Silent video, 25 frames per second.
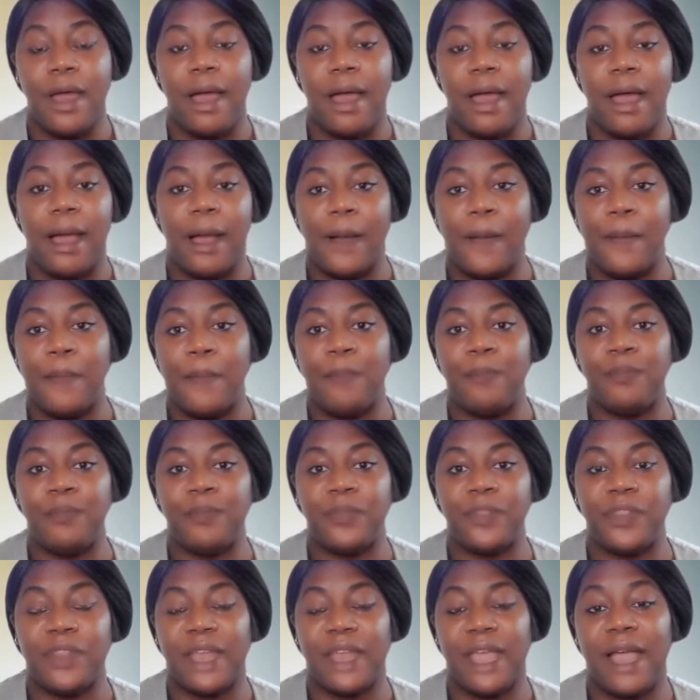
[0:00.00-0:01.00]

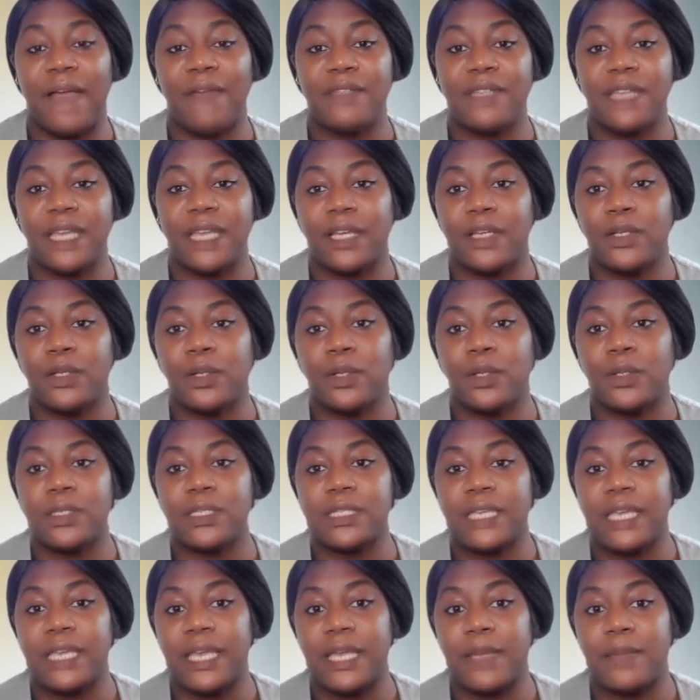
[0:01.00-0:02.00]
they have technical
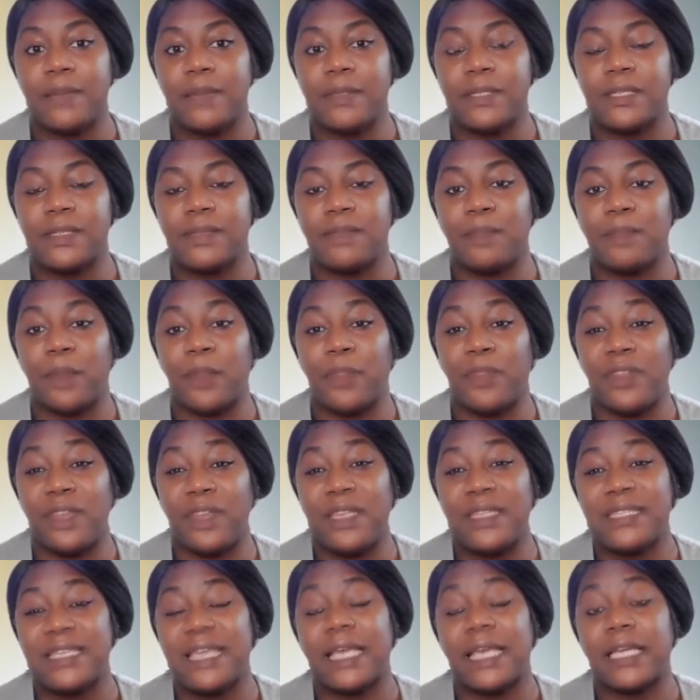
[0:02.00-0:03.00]
teams, but
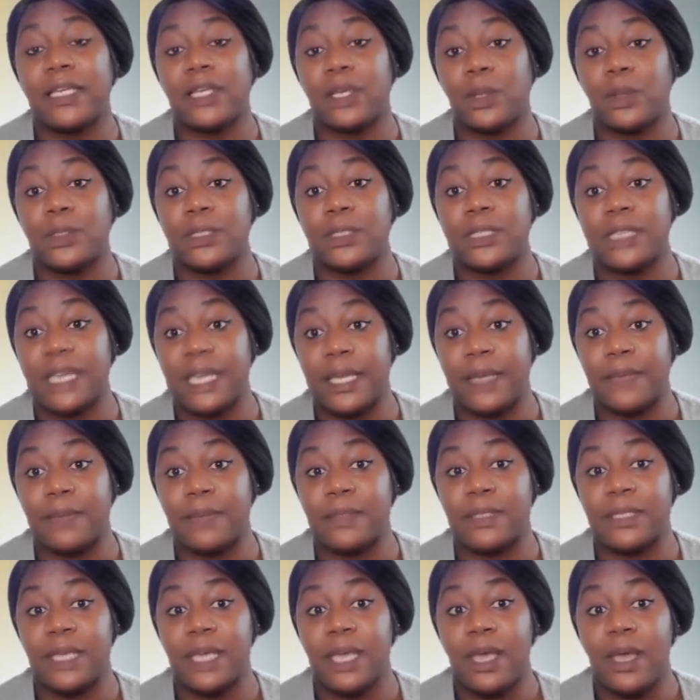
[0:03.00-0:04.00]
these technical
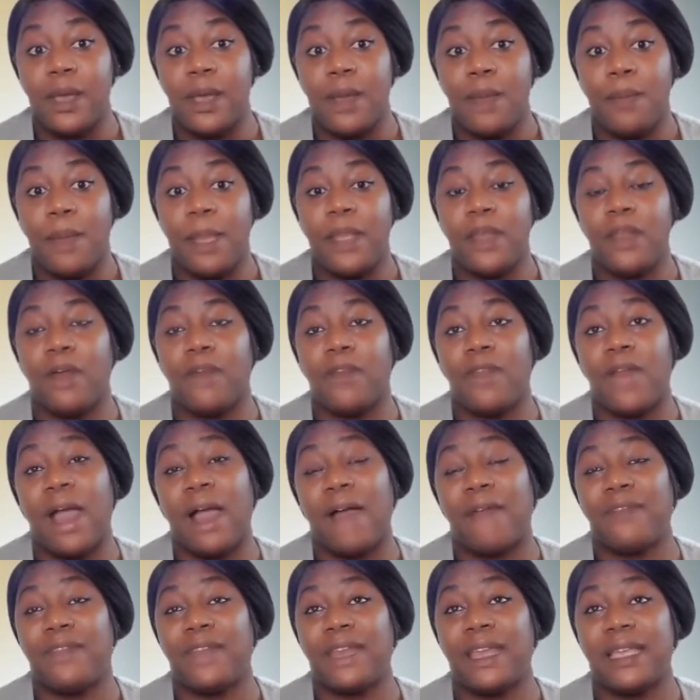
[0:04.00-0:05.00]
teams may not
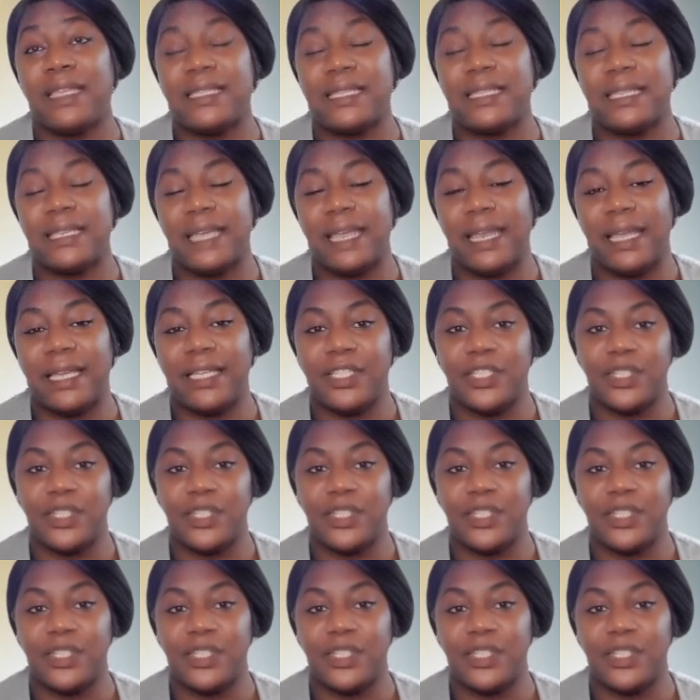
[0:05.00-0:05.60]
have the internet